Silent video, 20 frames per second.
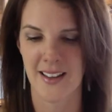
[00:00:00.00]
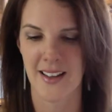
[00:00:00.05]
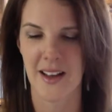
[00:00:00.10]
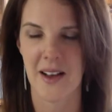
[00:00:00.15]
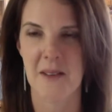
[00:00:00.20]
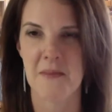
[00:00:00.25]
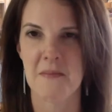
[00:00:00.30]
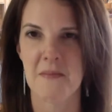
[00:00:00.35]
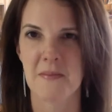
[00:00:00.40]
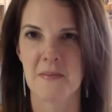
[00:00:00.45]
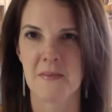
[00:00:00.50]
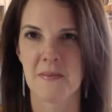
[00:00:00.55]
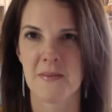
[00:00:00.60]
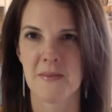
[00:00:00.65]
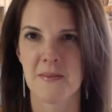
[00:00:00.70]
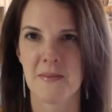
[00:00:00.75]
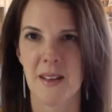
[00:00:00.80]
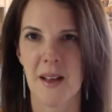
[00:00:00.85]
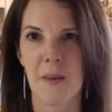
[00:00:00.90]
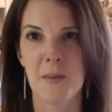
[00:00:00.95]
I'm
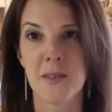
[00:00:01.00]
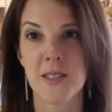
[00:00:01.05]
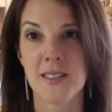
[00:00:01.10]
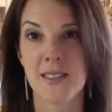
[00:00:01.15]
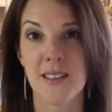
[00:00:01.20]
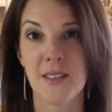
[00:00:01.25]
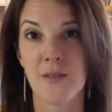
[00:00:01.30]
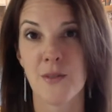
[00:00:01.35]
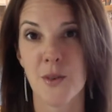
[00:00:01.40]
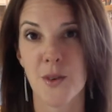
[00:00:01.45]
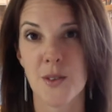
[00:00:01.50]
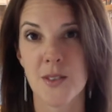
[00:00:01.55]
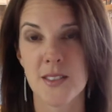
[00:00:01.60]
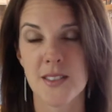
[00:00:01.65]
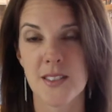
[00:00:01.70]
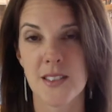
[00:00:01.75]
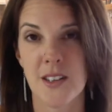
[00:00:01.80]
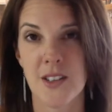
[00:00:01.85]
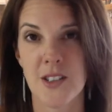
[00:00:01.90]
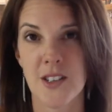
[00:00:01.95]
just in full
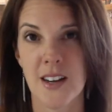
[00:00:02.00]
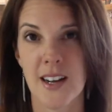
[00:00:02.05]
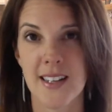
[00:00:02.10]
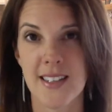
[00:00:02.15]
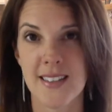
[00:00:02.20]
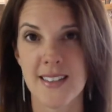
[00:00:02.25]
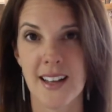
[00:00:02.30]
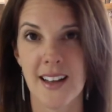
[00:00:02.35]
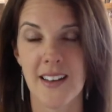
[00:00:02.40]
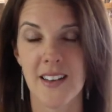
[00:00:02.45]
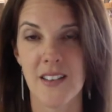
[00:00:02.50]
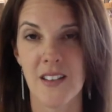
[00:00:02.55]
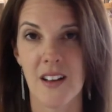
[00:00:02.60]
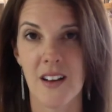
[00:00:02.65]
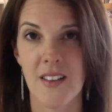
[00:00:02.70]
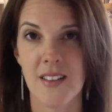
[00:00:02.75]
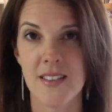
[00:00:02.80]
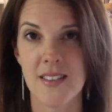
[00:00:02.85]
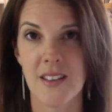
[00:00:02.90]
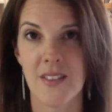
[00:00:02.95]
disclosure, I designed a lot
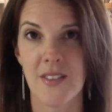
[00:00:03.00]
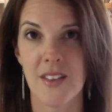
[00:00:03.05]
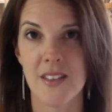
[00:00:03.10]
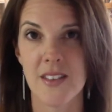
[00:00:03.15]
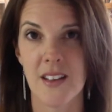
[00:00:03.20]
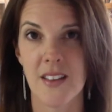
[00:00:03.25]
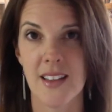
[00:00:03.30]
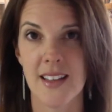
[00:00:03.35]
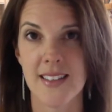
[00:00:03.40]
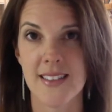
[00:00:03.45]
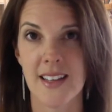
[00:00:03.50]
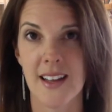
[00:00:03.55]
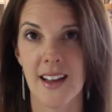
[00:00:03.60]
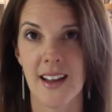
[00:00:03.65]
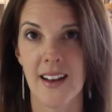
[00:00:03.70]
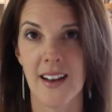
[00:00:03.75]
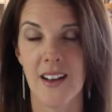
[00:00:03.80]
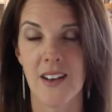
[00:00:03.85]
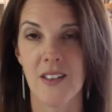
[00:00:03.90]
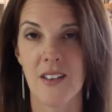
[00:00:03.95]
of the stuff that's on that
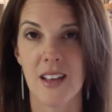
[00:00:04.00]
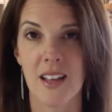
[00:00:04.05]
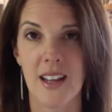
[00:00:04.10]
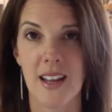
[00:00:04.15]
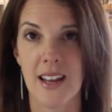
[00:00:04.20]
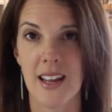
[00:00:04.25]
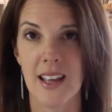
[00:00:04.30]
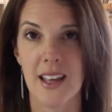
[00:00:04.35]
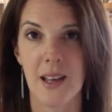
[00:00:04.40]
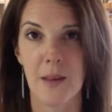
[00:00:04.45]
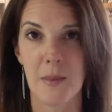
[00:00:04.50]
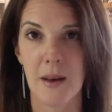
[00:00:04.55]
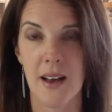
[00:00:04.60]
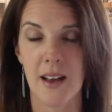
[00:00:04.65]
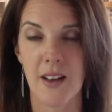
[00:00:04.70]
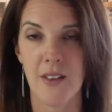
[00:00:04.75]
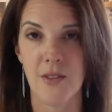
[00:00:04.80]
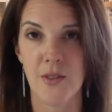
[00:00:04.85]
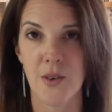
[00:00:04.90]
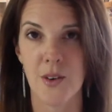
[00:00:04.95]
site. I don't get any
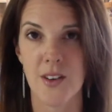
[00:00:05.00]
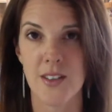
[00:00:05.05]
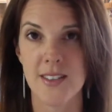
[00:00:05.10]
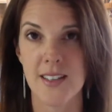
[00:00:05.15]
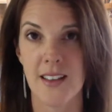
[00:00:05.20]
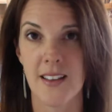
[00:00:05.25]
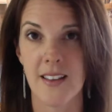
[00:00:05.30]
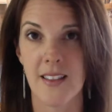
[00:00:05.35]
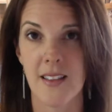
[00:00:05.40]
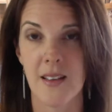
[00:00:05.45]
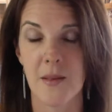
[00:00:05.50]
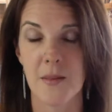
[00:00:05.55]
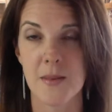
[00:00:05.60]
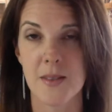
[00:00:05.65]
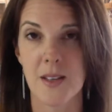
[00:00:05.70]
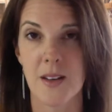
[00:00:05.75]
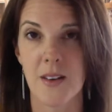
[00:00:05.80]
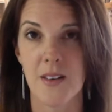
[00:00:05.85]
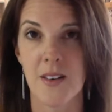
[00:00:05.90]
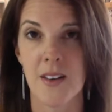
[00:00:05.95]
kickback for selling them,
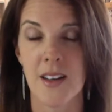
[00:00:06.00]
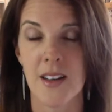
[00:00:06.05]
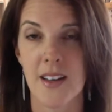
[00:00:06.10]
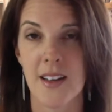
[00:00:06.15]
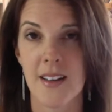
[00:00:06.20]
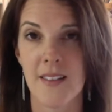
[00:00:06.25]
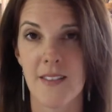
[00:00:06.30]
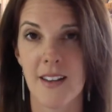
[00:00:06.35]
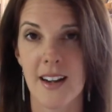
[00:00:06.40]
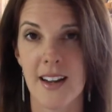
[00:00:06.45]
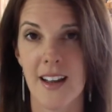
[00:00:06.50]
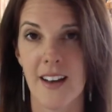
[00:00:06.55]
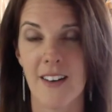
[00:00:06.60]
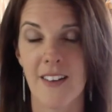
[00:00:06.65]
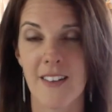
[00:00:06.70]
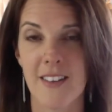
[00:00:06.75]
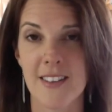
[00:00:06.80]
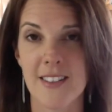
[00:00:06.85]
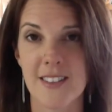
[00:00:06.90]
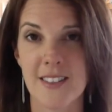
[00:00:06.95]
so right
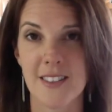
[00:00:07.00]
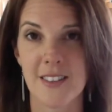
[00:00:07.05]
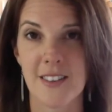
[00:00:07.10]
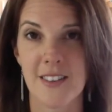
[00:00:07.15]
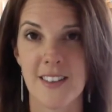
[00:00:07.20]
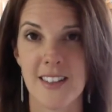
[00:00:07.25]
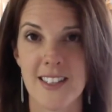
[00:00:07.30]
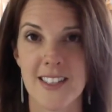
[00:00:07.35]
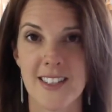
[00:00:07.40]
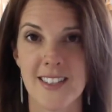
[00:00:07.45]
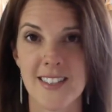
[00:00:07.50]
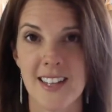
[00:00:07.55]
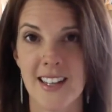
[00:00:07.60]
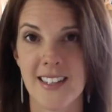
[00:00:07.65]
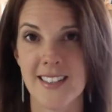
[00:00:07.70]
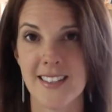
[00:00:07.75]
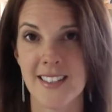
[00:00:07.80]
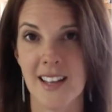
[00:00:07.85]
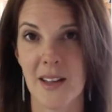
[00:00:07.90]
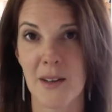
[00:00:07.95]
now it's literally just I
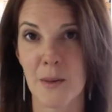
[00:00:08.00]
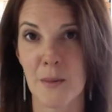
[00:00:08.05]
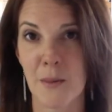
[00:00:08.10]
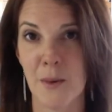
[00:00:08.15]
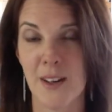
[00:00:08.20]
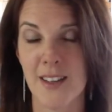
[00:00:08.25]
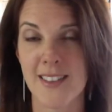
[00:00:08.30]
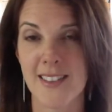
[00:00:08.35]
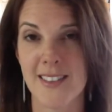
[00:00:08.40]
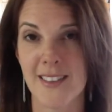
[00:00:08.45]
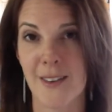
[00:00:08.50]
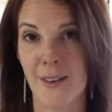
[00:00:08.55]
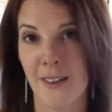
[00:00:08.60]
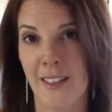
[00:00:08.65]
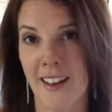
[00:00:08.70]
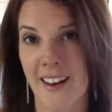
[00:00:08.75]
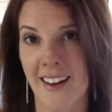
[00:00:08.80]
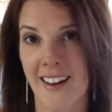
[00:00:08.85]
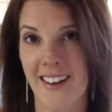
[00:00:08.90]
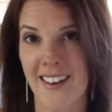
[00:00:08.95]
designed them once and they're
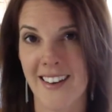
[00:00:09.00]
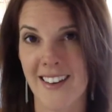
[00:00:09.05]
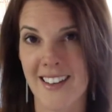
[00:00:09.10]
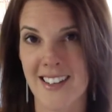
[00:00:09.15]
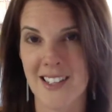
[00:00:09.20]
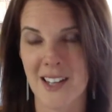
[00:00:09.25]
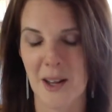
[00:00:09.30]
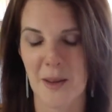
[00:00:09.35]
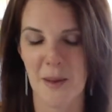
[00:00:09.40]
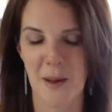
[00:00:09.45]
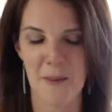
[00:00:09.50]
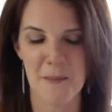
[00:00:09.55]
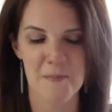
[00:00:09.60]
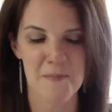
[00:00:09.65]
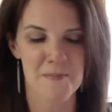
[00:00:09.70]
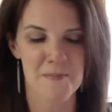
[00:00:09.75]
there and you can check them out.